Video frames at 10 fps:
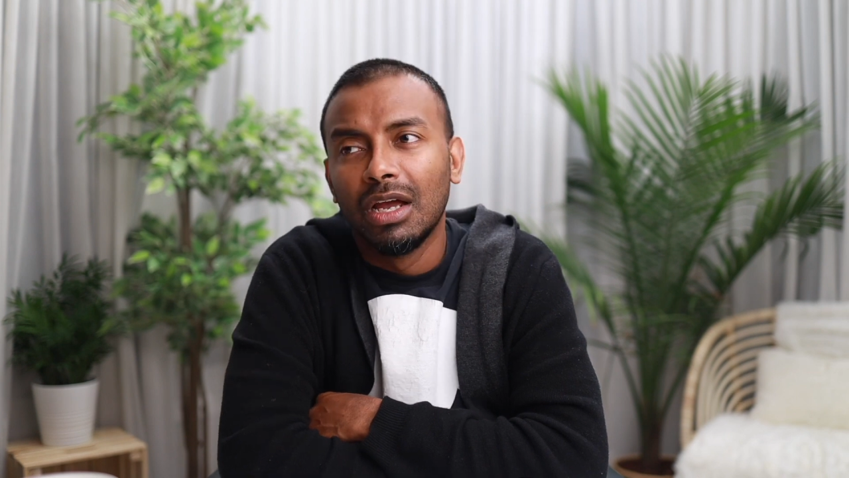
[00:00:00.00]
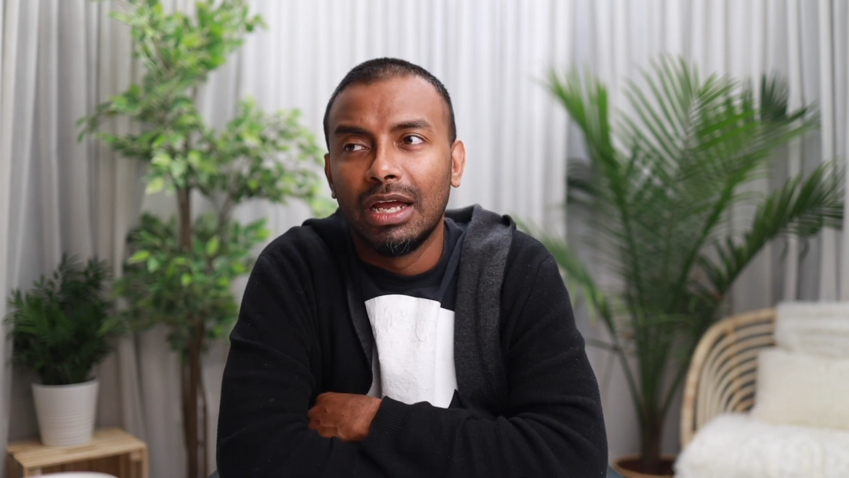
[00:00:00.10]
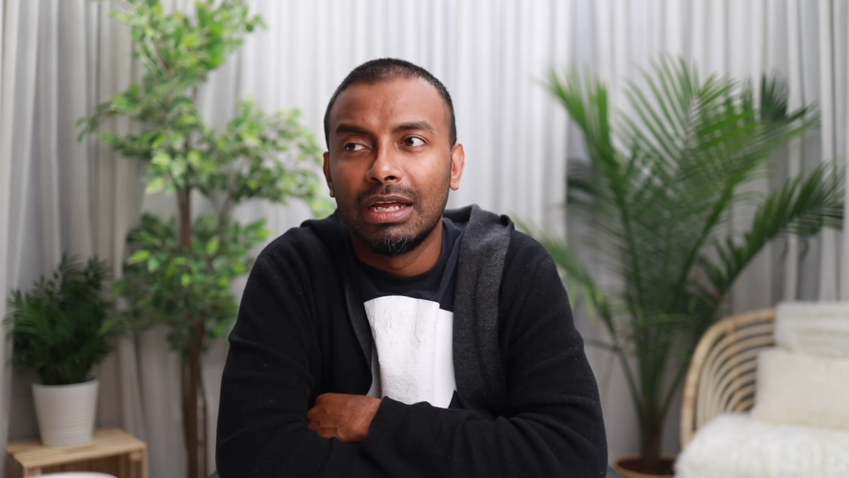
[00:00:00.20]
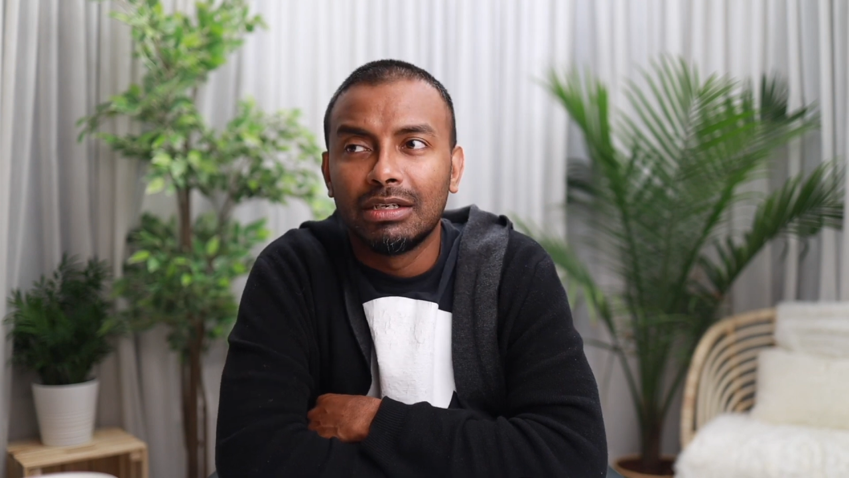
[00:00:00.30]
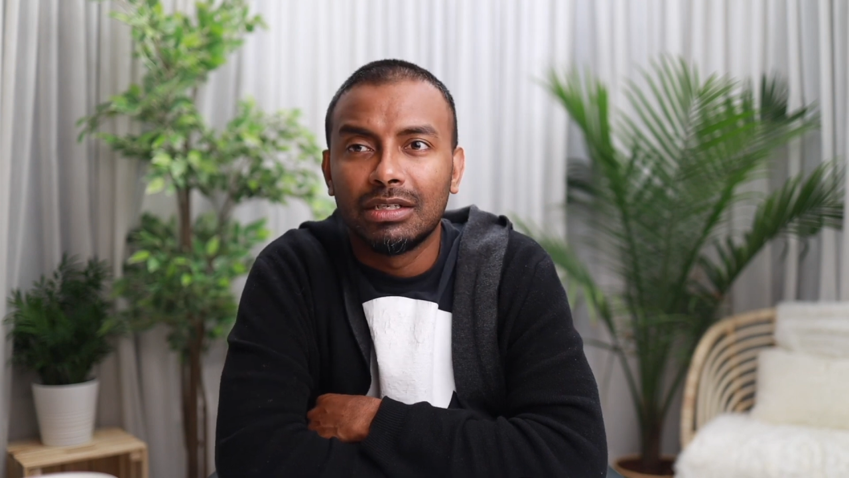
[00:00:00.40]

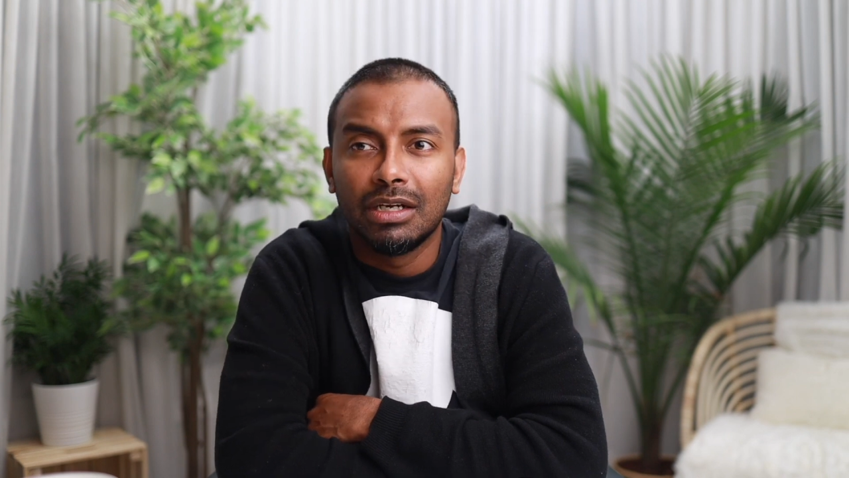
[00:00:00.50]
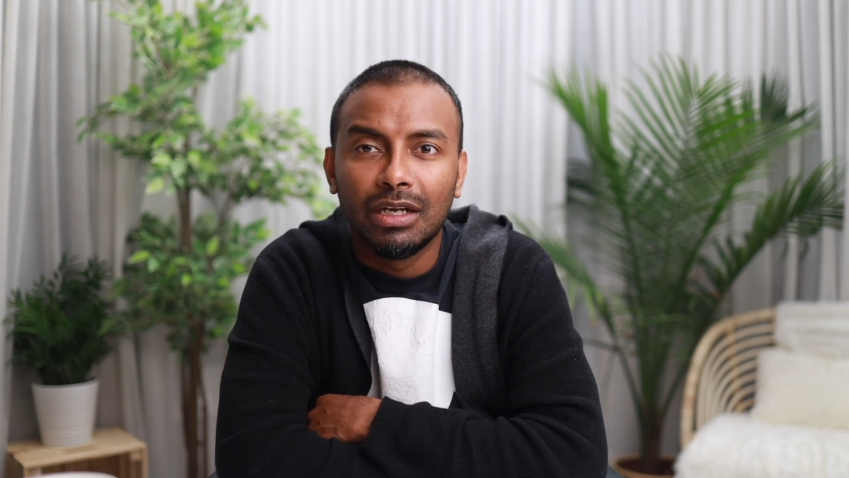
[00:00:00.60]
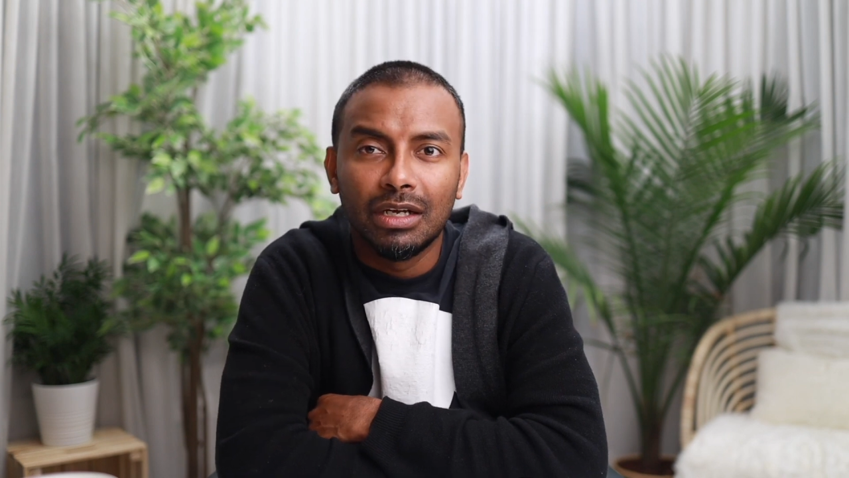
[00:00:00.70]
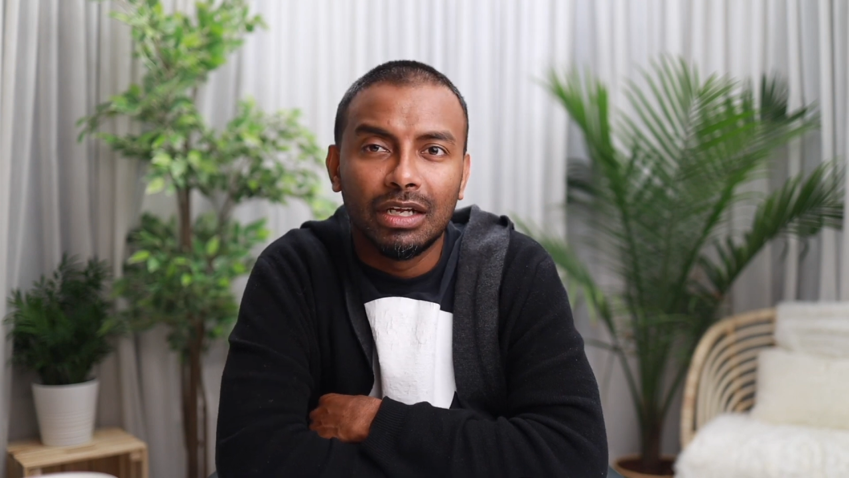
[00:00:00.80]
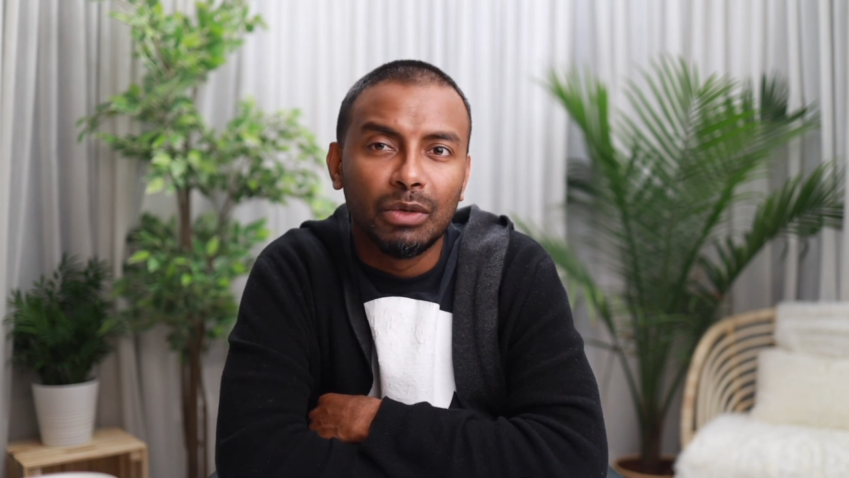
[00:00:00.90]
and
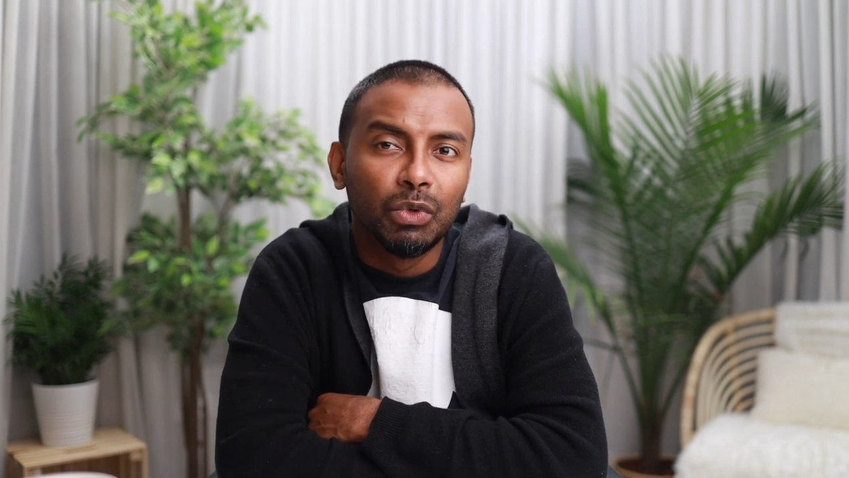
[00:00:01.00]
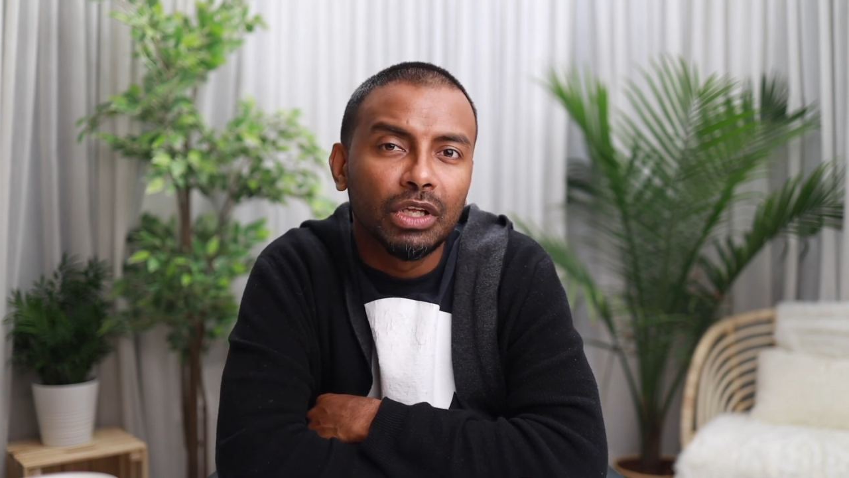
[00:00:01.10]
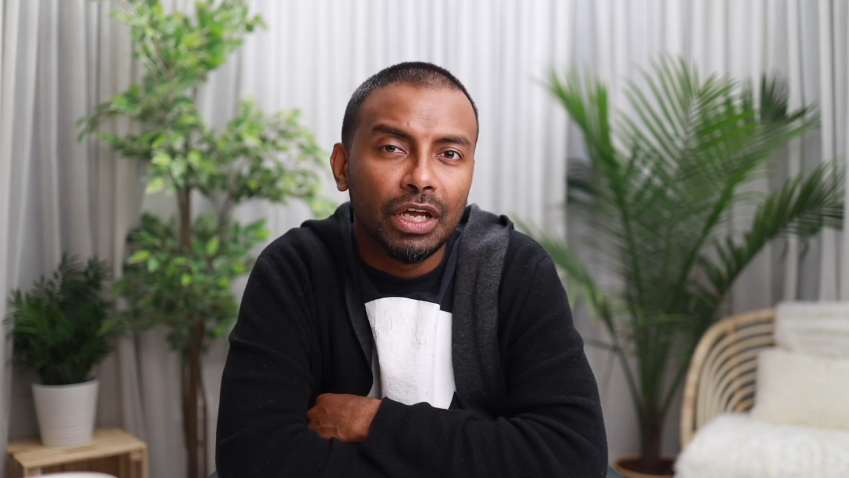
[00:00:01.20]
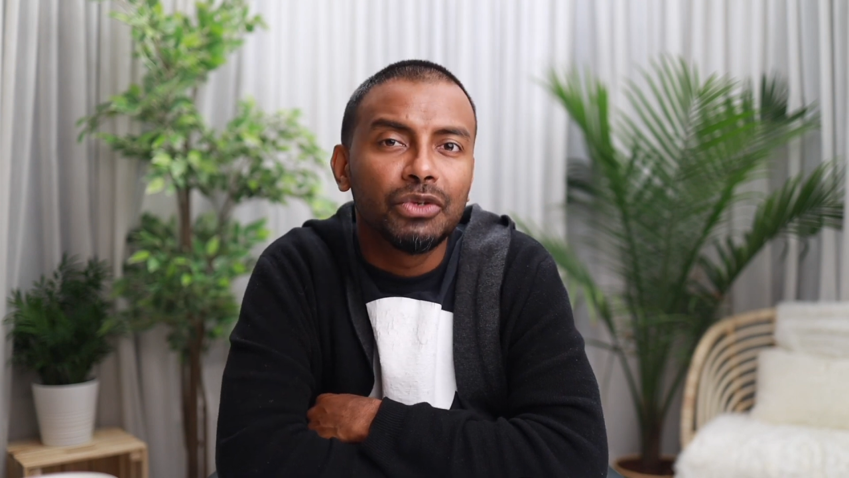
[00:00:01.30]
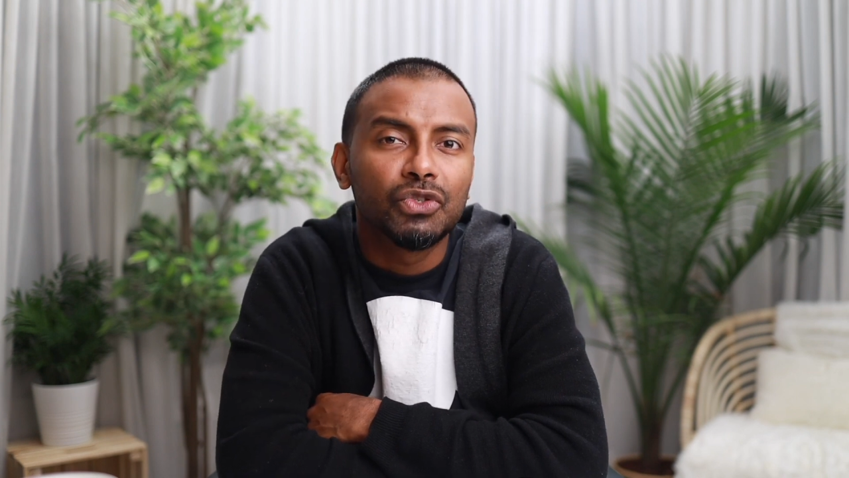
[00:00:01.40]
it will
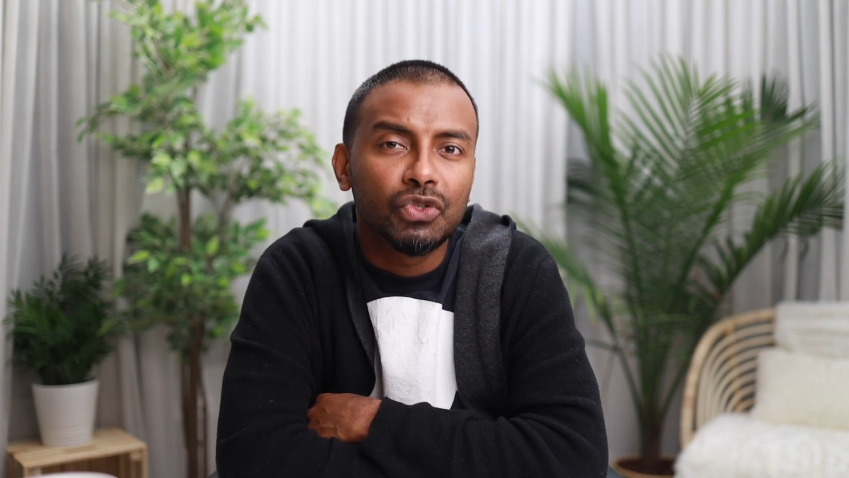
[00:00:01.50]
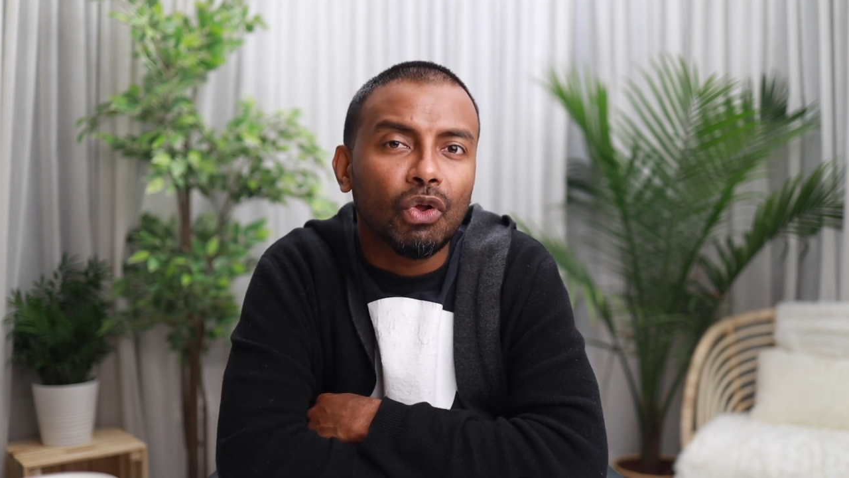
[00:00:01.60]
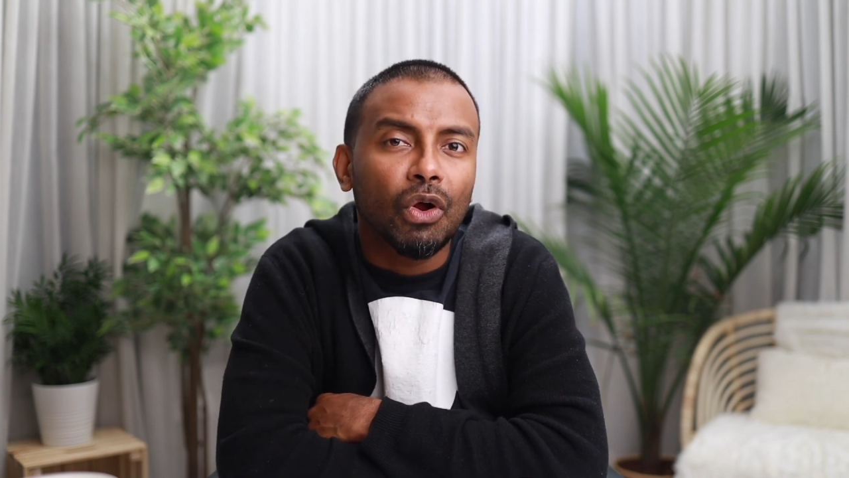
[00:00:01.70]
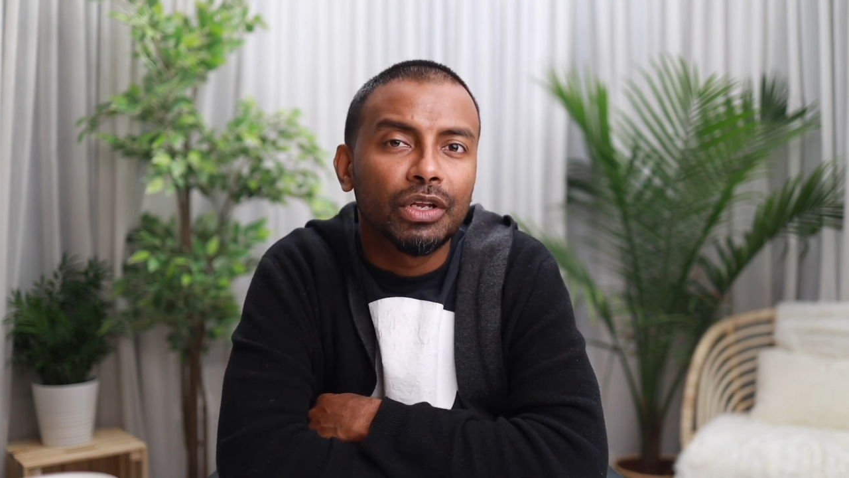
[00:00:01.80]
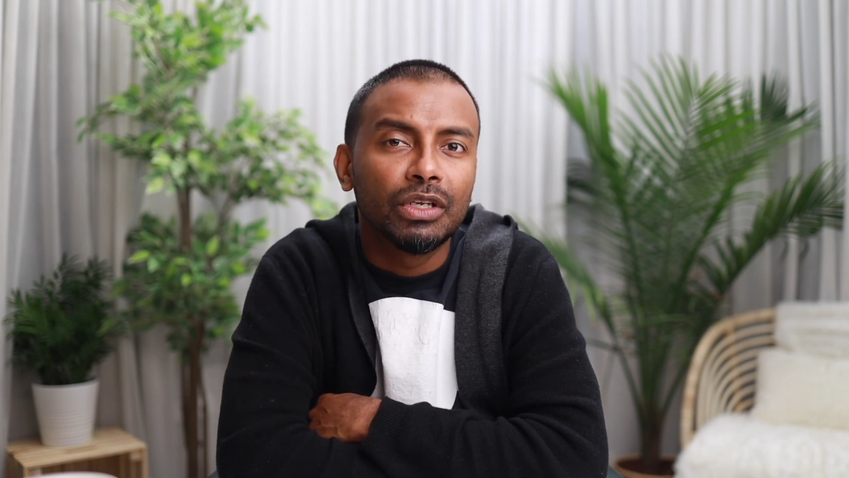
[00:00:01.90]
get you
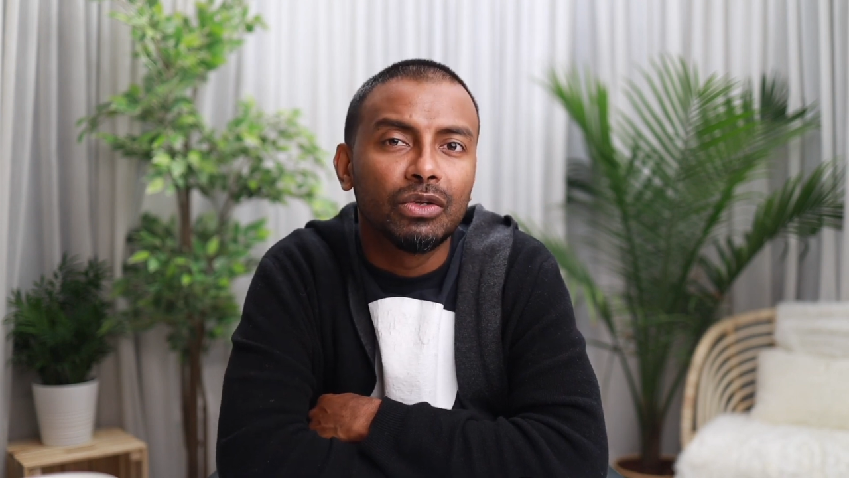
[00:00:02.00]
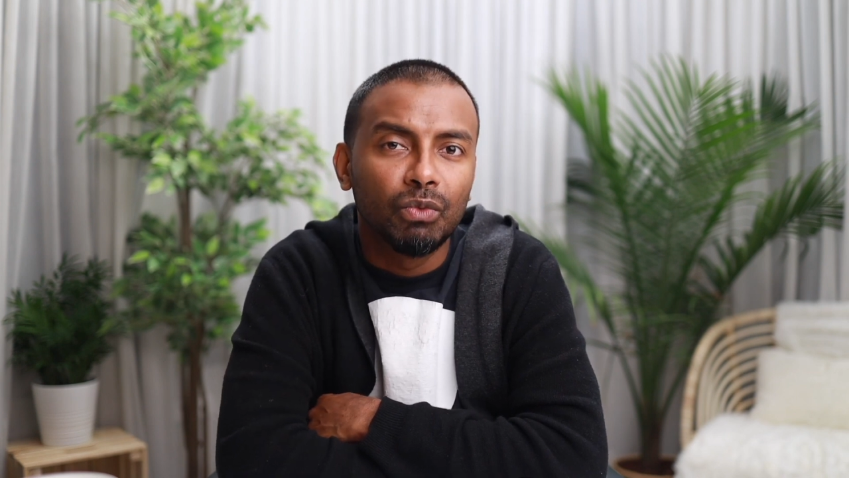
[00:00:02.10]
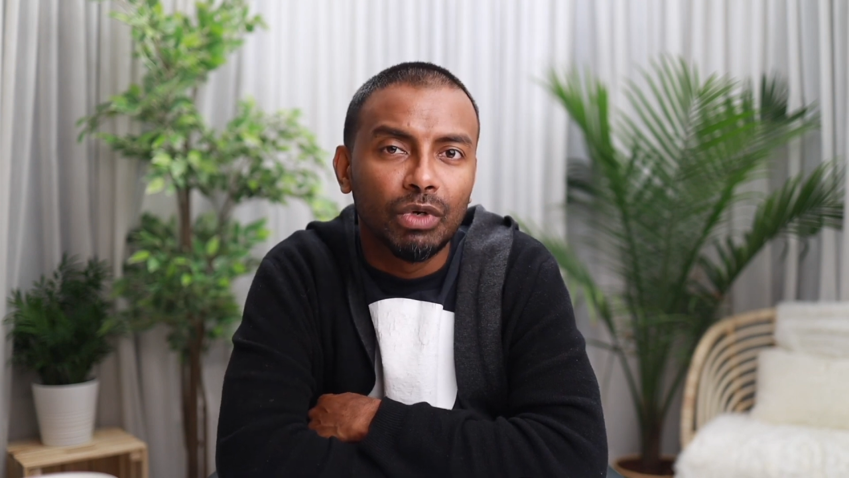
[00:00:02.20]
started